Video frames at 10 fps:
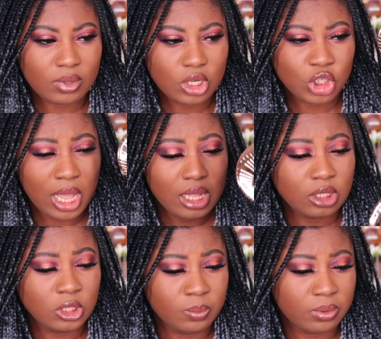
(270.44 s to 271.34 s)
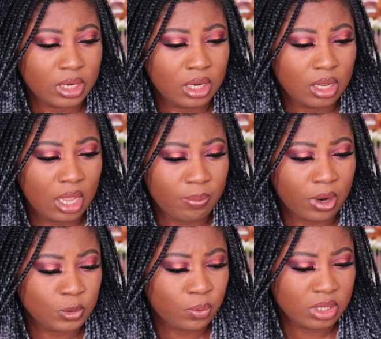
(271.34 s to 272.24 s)
Charlotte Tilbury
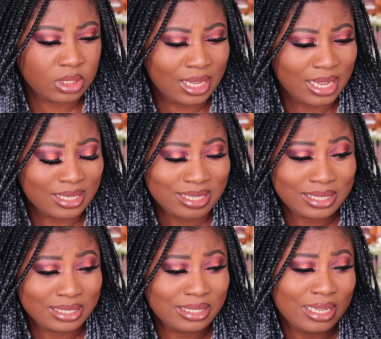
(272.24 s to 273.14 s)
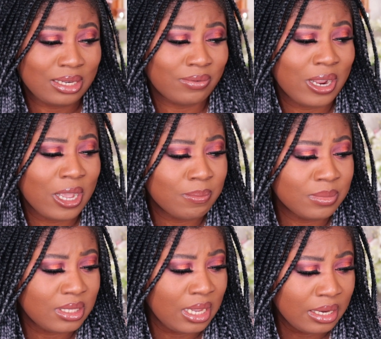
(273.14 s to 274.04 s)
Airbrush bronzer has 16
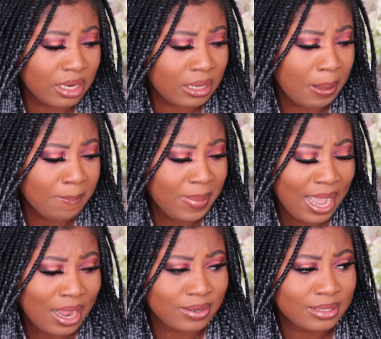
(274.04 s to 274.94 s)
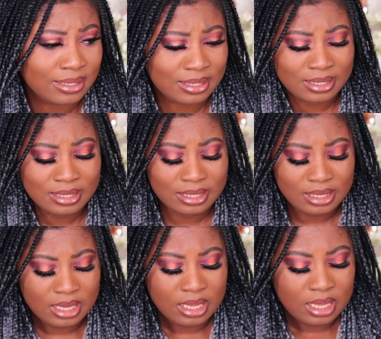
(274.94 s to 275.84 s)
grams in comparison.
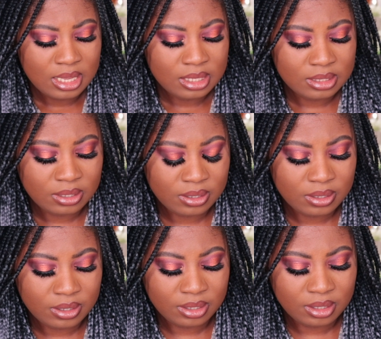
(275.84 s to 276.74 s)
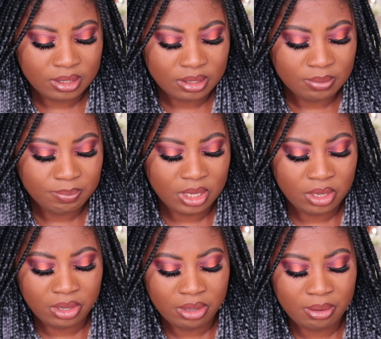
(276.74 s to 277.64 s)
So, but
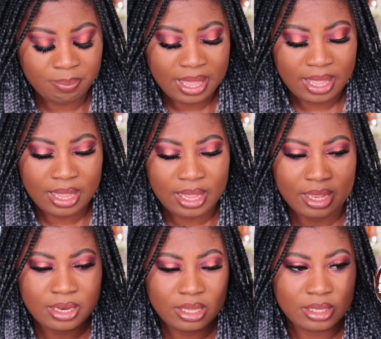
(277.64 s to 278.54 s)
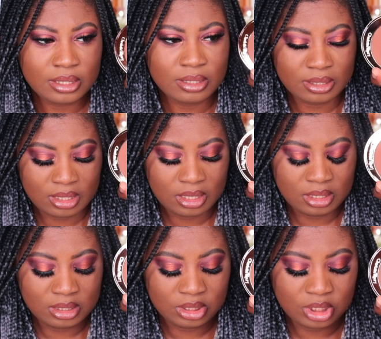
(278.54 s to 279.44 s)
her pan is
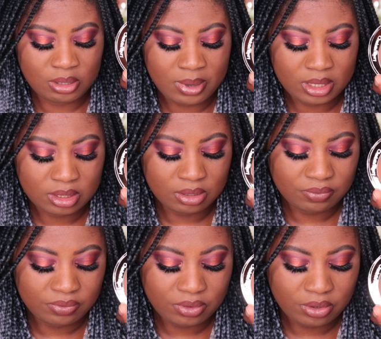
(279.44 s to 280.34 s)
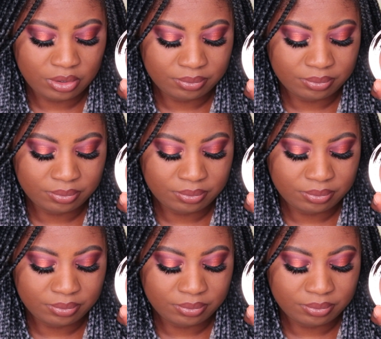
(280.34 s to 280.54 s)
legit massive, so